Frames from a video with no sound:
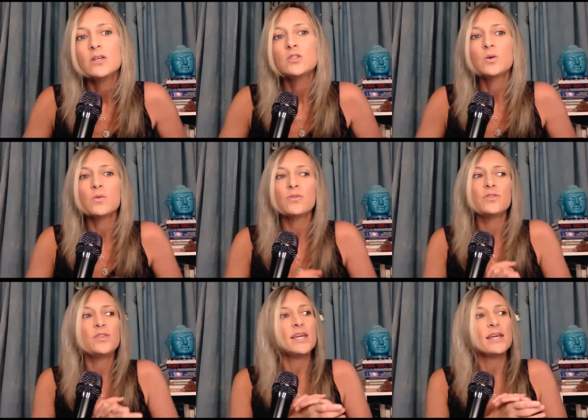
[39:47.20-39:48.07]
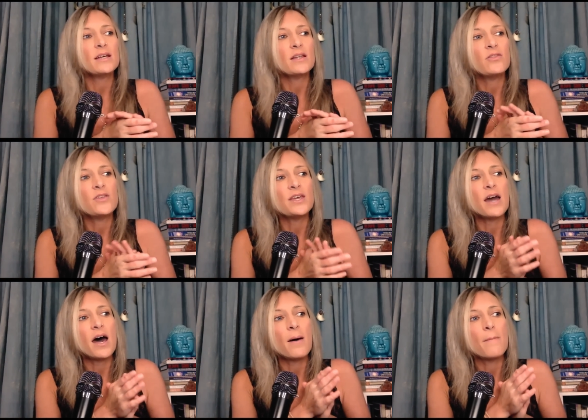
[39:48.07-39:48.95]
So the
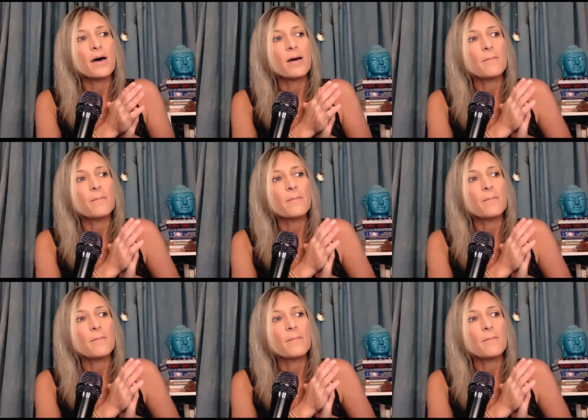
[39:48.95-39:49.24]
the um,